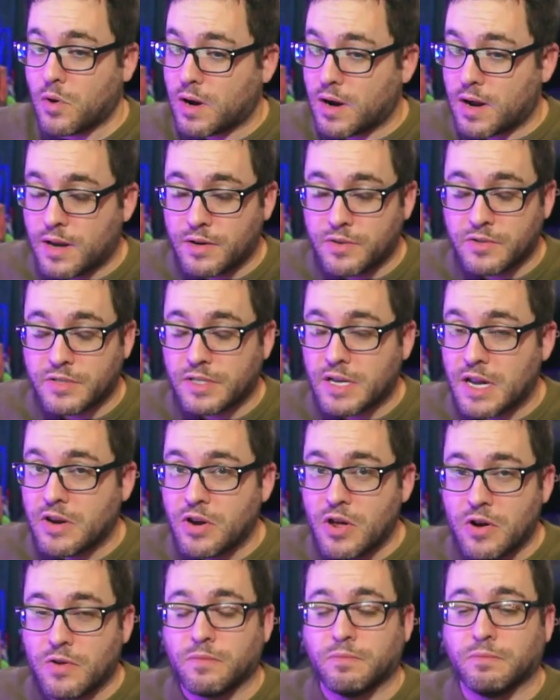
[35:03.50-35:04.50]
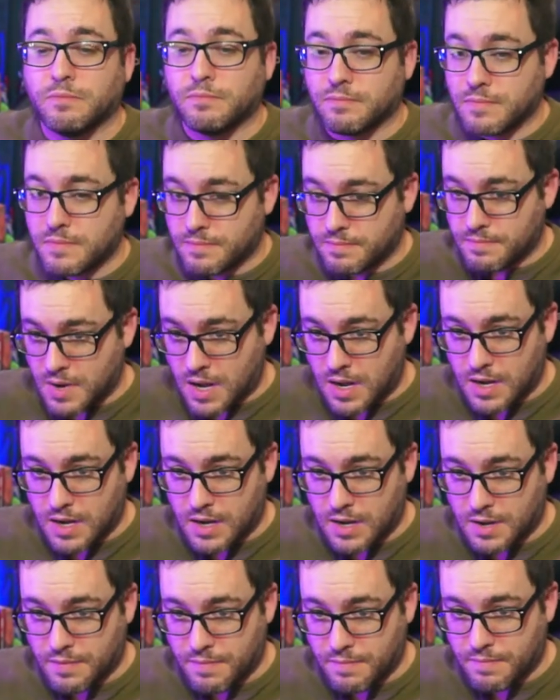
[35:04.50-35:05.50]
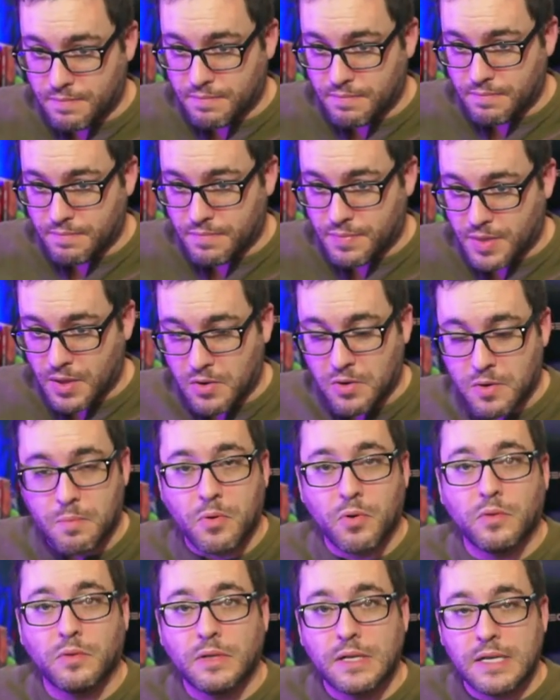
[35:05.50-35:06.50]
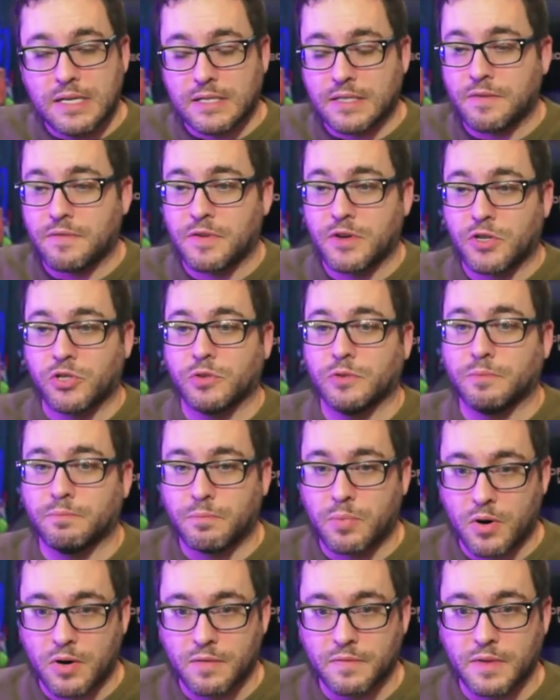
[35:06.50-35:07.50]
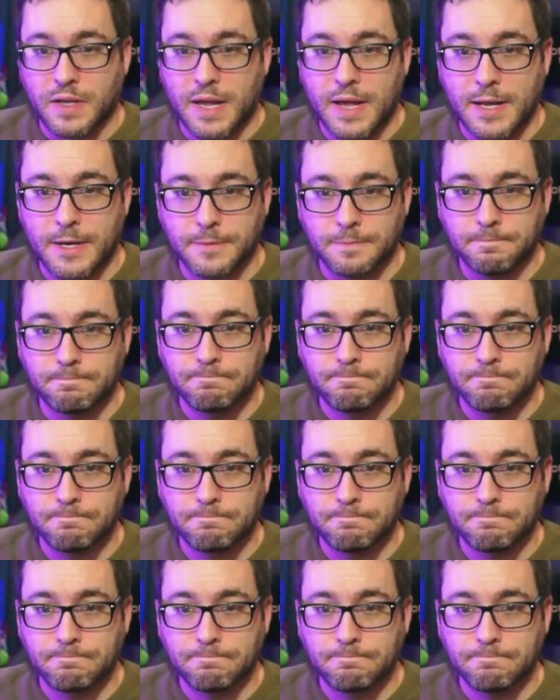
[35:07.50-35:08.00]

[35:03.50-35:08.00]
I understand, no, uh, Thunderbolt is official part of the canon.